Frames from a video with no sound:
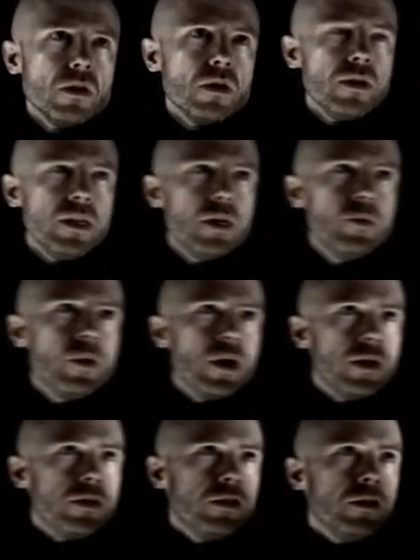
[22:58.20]
Now
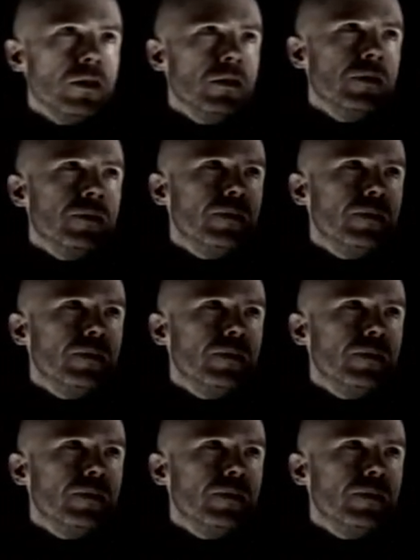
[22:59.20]
part 2.